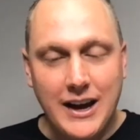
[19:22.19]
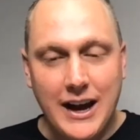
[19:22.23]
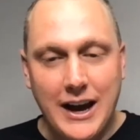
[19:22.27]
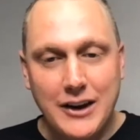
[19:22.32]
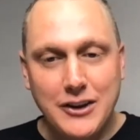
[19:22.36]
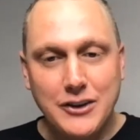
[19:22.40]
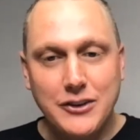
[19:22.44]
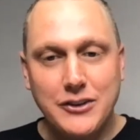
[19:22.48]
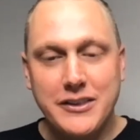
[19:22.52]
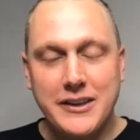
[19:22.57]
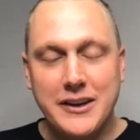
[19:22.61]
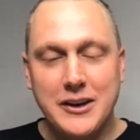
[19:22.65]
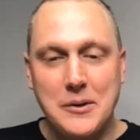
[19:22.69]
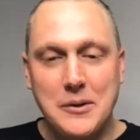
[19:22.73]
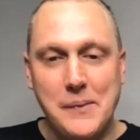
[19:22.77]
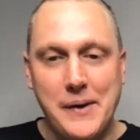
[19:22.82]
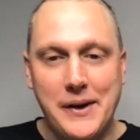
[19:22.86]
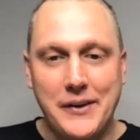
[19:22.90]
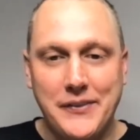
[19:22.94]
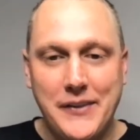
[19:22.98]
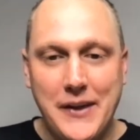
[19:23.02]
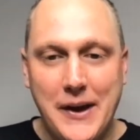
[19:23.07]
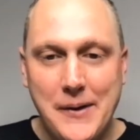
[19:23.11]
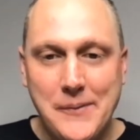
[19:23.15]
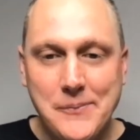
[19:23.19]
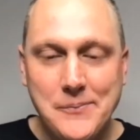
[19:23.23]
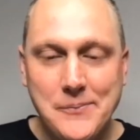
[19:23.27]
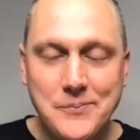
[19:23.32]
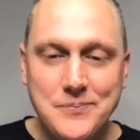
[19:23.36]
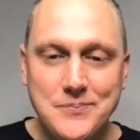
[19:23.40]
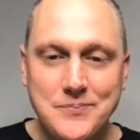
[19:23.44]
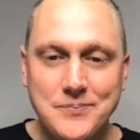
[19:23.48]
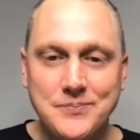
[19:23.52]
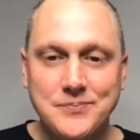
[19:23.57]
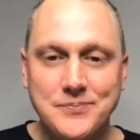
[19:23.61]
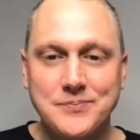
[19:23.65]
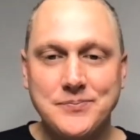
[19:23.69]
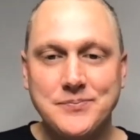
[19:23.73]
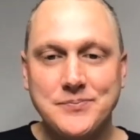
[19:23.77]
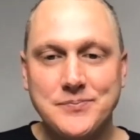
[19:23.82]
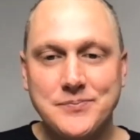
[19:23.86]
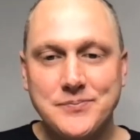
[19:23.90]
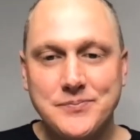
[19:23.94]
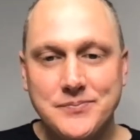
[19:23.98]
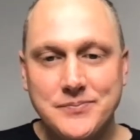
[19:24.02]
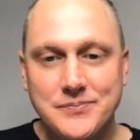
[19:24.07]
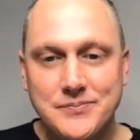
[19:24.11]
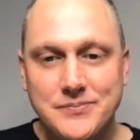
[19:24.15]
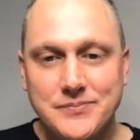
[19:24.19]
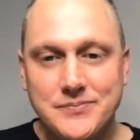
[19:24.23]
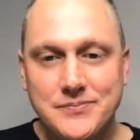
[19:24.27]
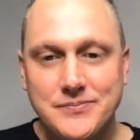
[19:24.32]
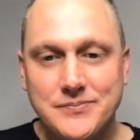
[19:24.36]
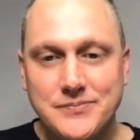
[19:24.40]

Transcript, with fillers: How do you think about that? I